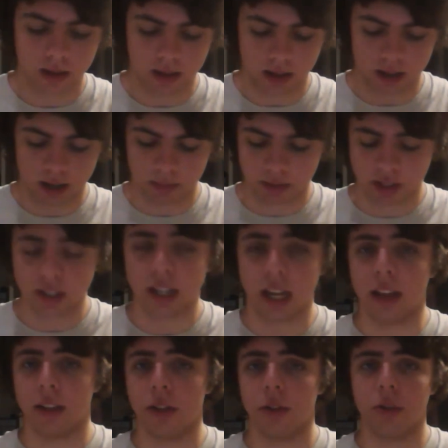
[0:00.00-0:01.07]
So
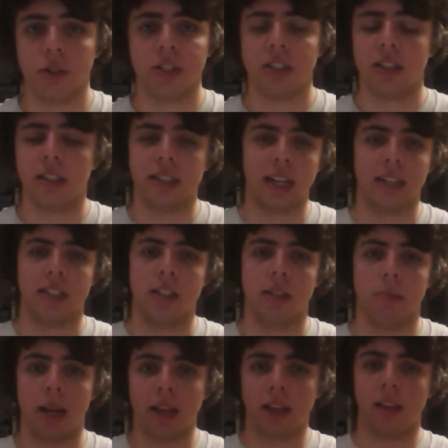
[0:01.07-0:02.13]
yeah, you just sit the tanks at the
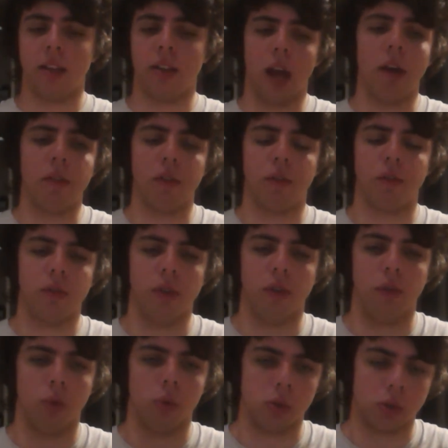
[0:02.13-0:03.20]
back. You have your
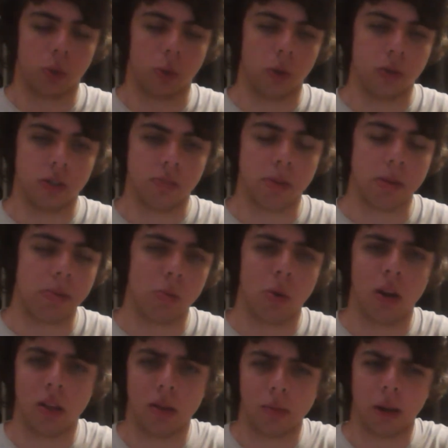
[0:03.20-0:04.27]
4 squads. Maybe
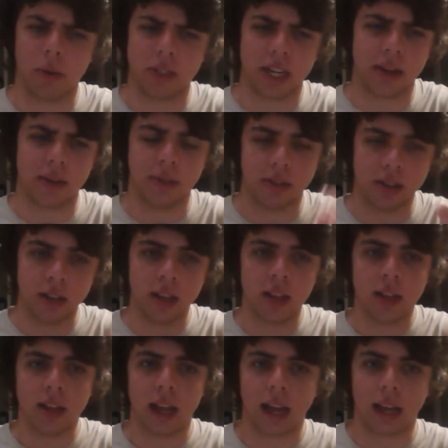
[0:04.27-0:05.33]
one of them goes out and
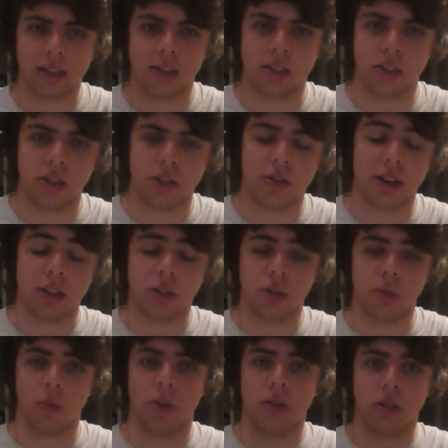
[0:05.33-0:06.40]
acts as a
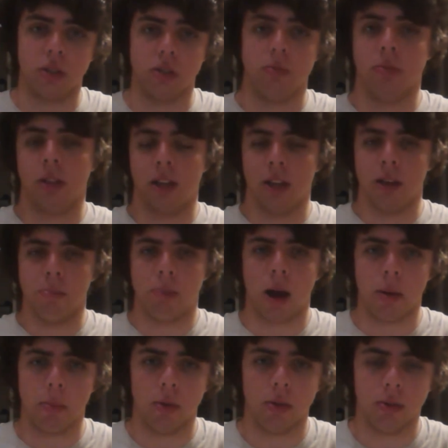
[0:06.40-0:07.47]
distraction whilst you
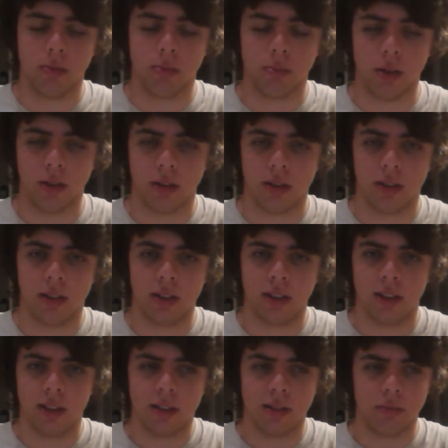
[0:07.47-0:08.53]
pummel them with
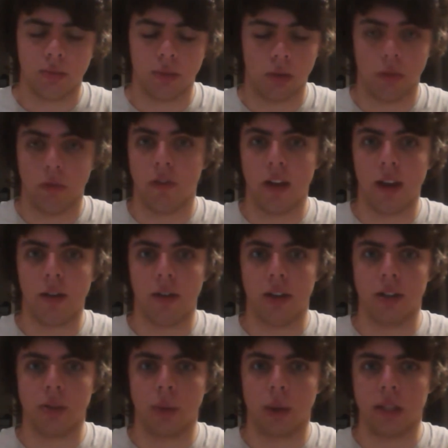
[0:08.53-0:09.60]
of
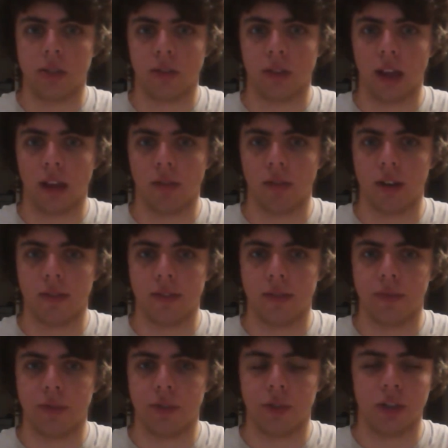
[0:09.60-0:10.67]
various ways of getting rid of
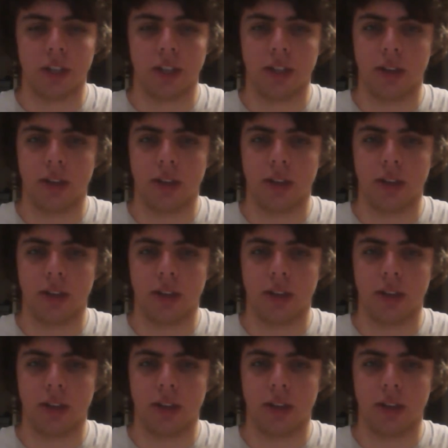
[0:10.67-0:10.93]
infantry